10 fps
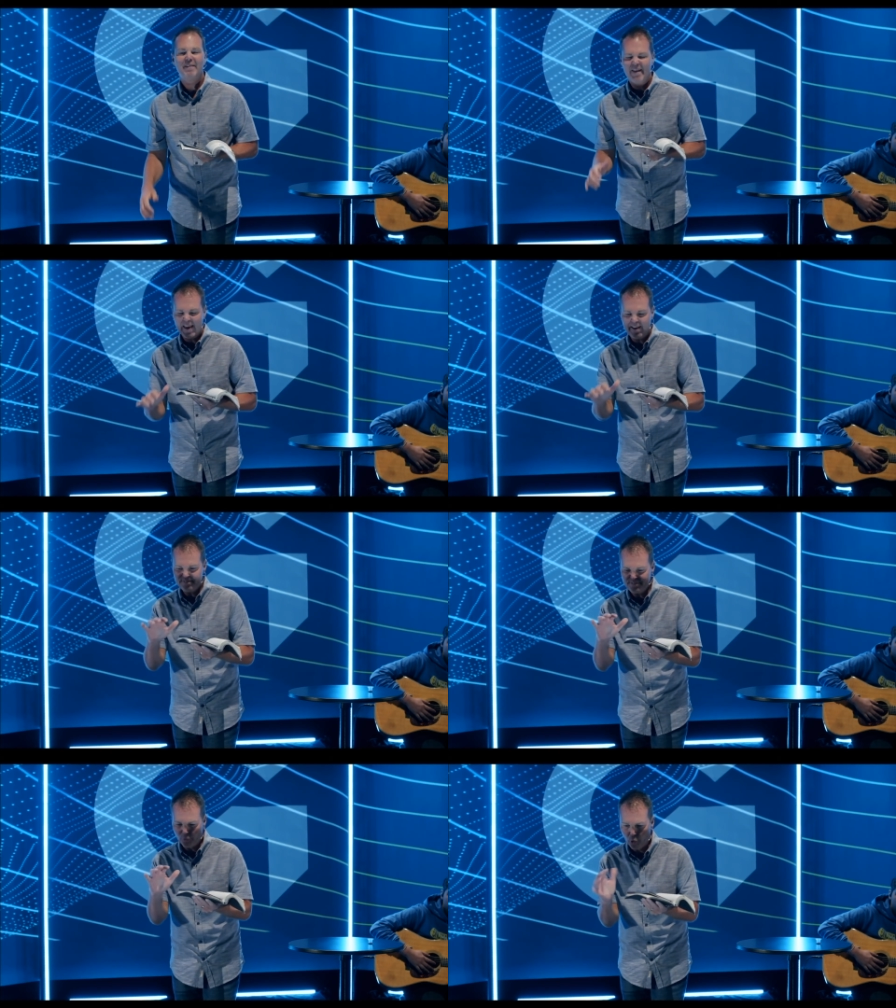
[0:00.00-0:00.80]
He
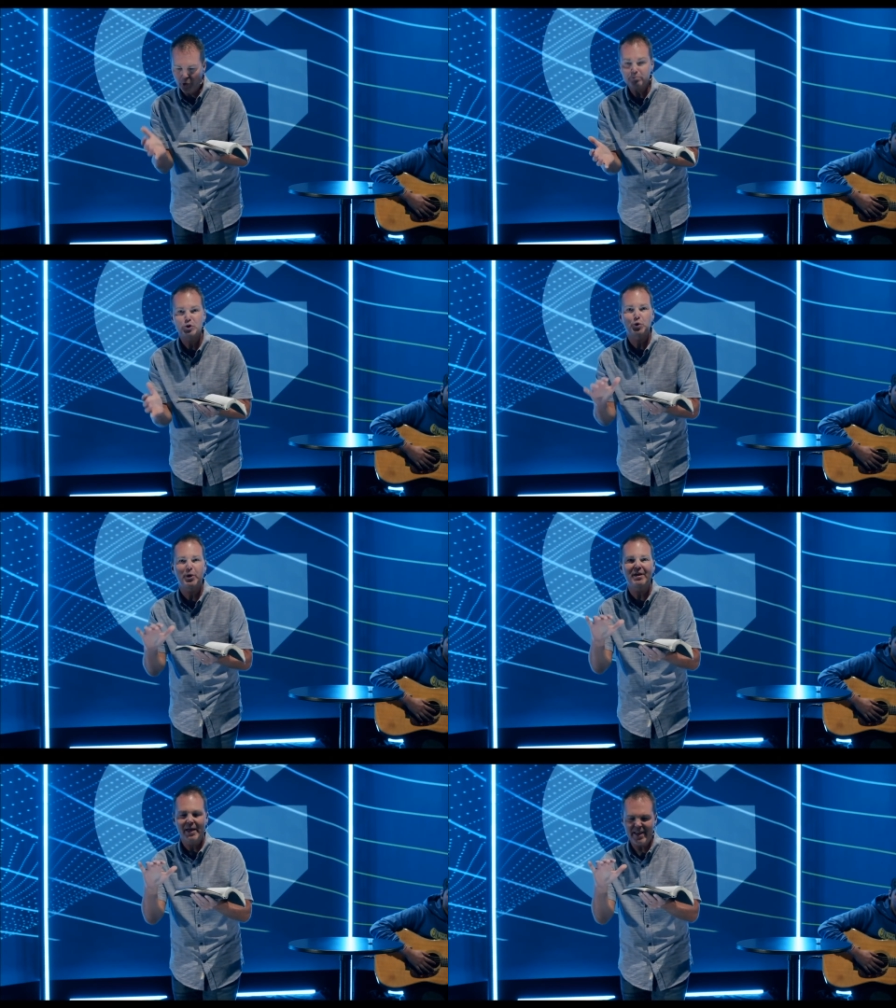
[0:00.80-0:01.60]
formed you.
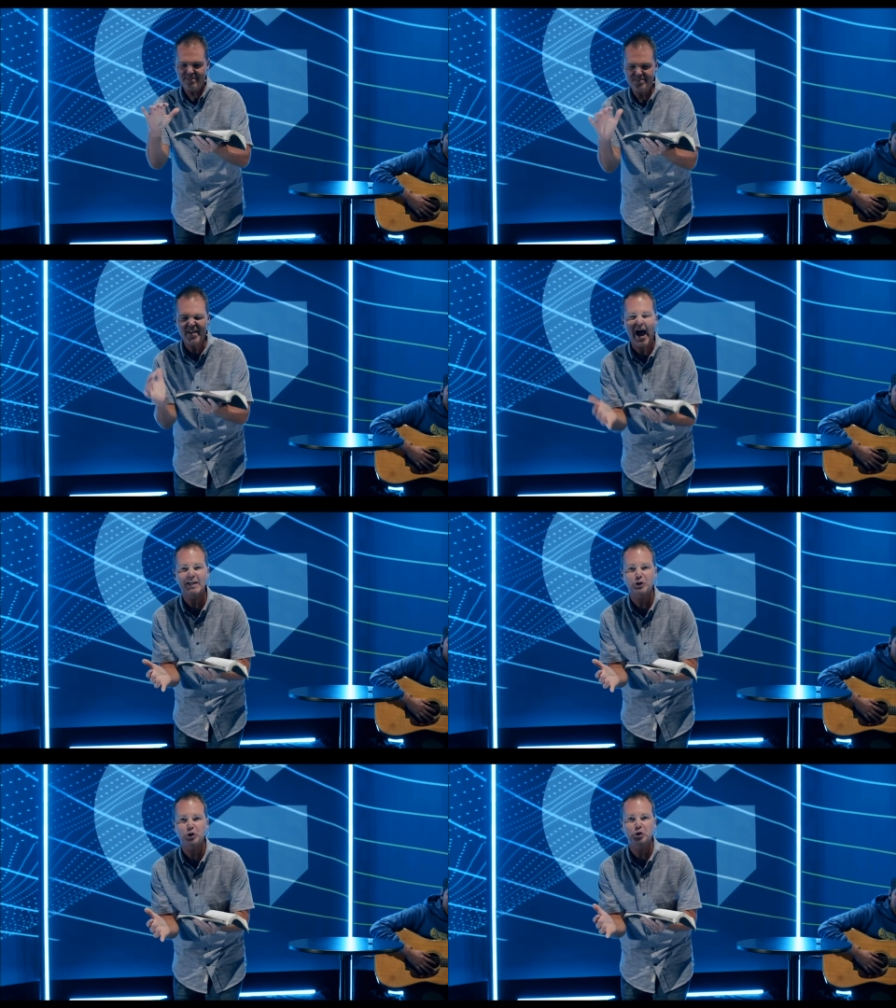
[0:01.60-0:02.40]
He
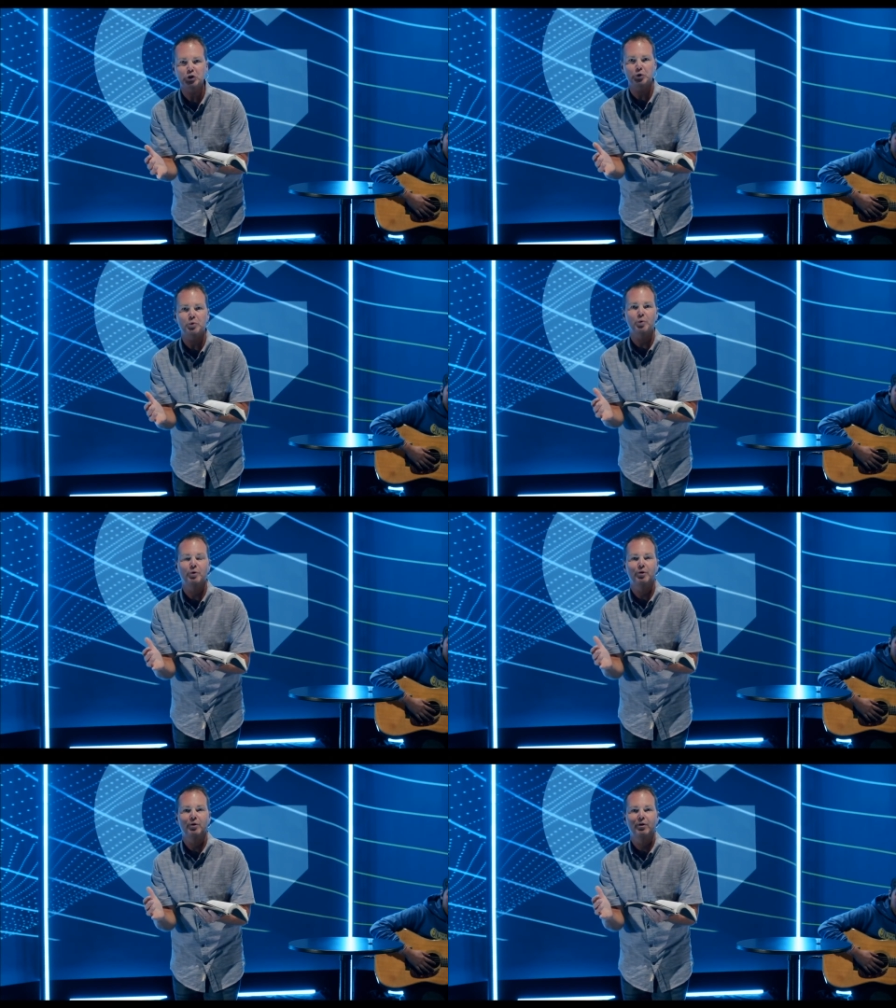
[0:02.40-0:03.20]
fashioned you.
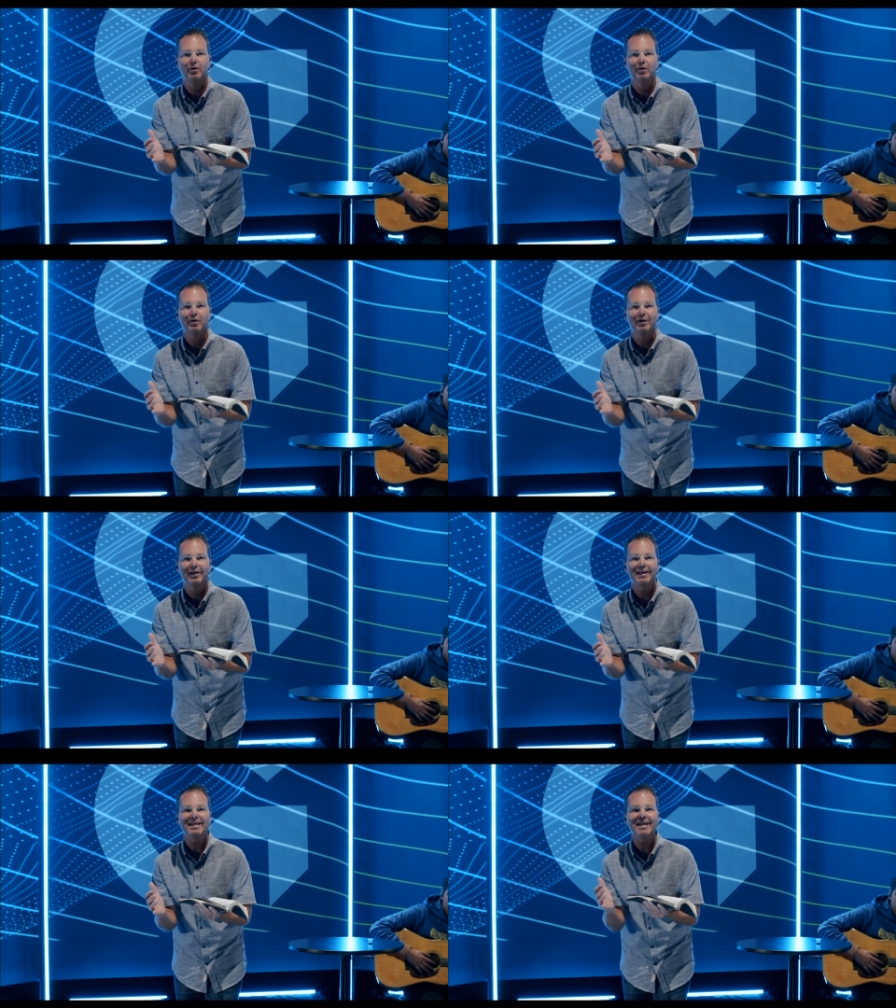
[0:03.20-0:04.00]

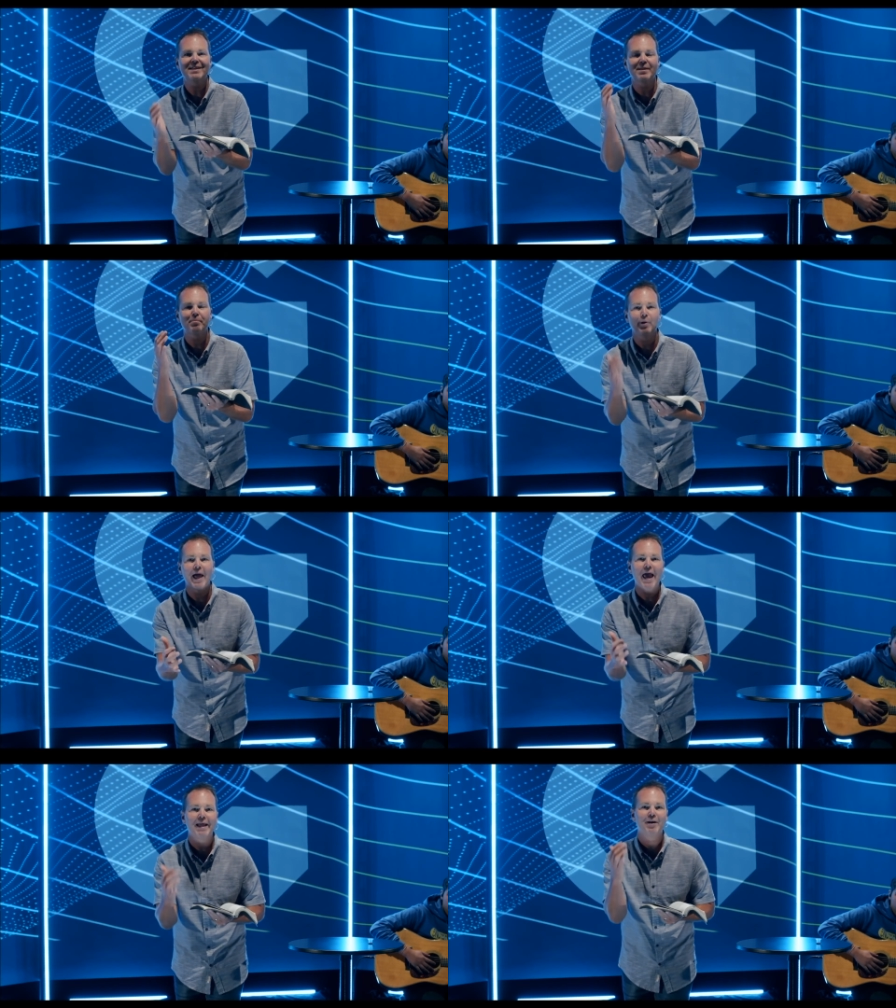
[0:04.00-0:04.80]
And he has a
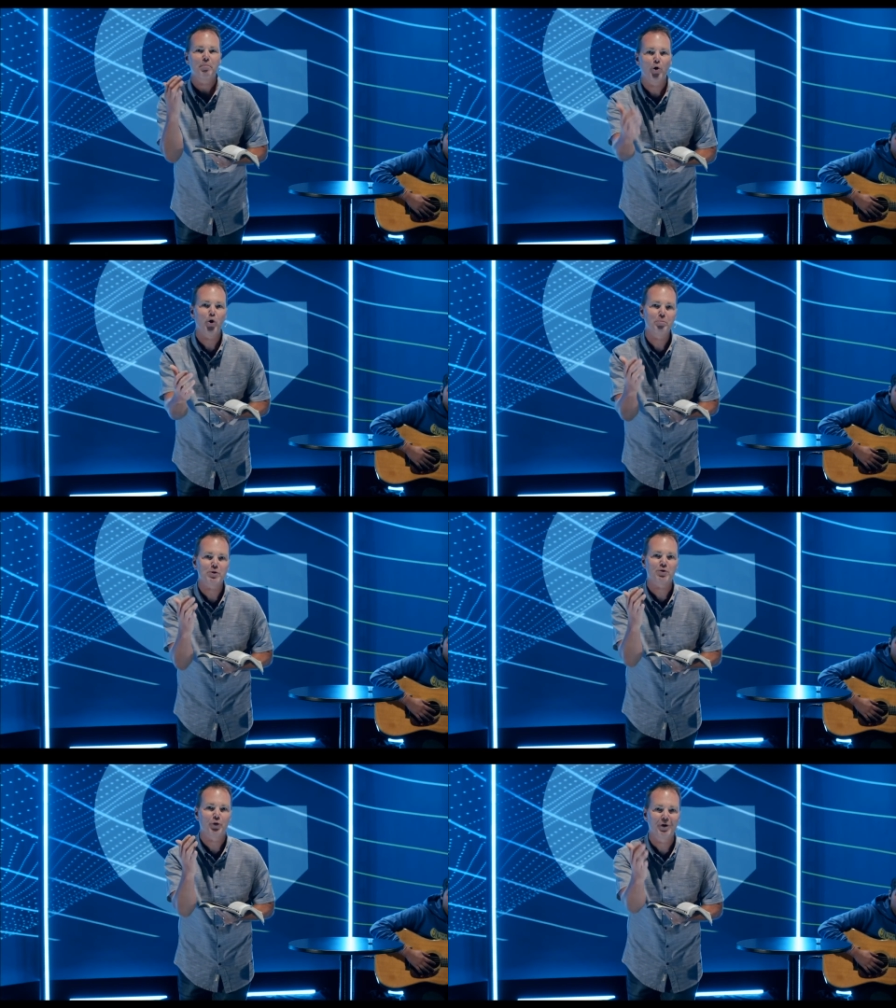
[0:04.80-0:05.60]
plan and a
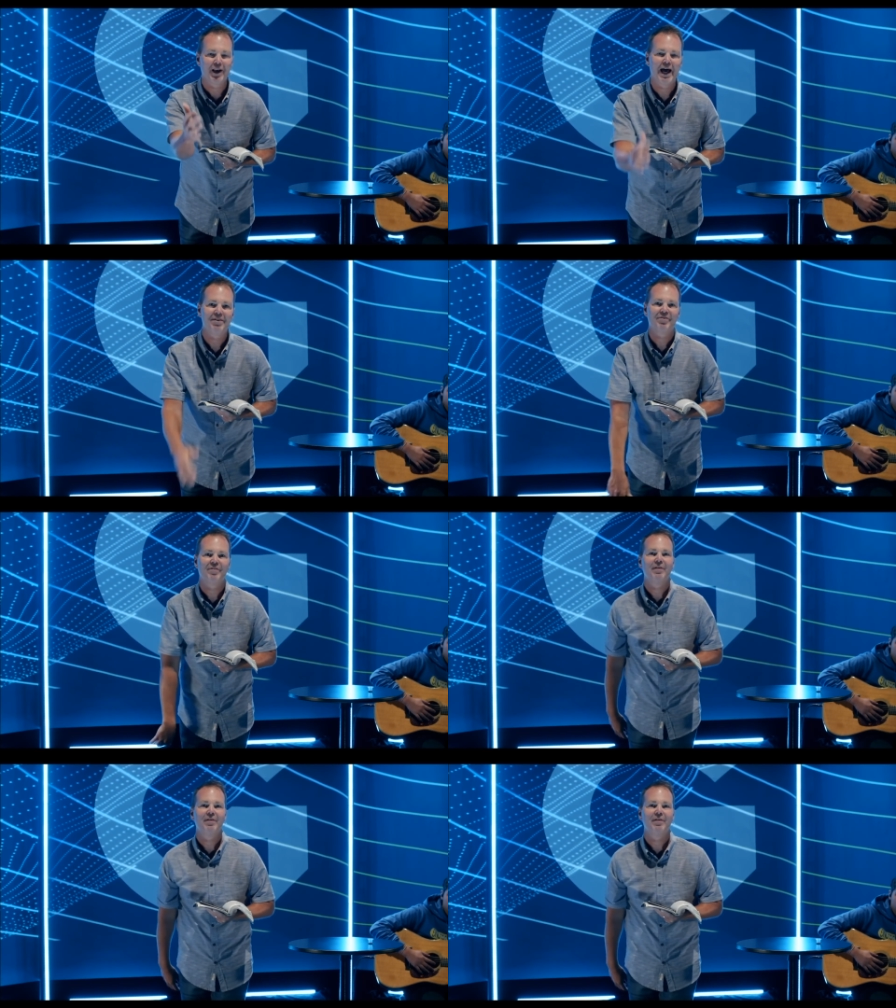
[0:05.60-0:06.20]
purpose for your life.